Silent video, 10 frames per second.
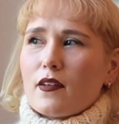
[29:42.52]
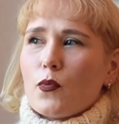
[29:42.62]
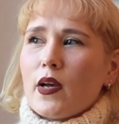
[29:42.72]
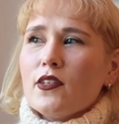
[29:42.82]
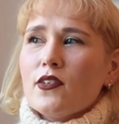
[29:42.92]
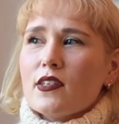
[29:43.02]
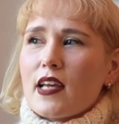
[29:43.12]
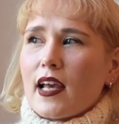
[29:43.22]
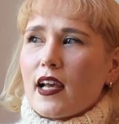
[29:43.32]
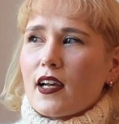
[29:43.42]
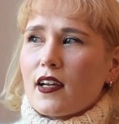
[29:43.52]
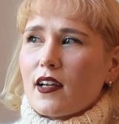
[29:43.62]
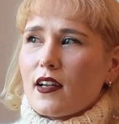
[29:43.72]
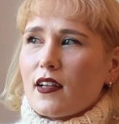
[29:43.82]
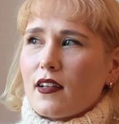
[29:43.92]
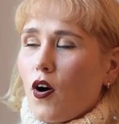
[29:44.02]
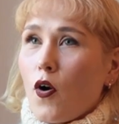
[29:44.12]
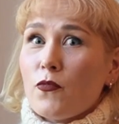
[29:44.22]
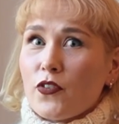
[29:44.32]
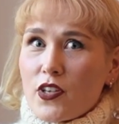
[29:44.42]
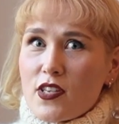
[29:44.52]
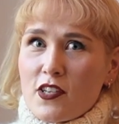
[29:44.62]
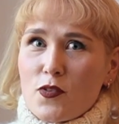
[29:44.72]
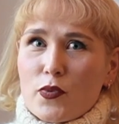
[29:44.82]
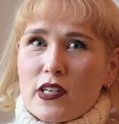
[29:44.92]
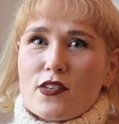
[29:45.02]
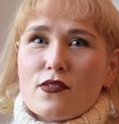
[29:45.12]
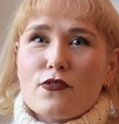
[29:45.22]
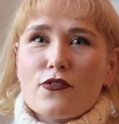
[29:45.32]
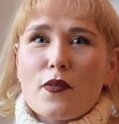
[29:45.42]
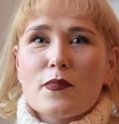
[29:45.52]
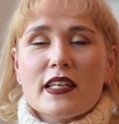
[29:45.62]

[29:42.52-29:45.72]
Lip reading: when you take obvious inspiration from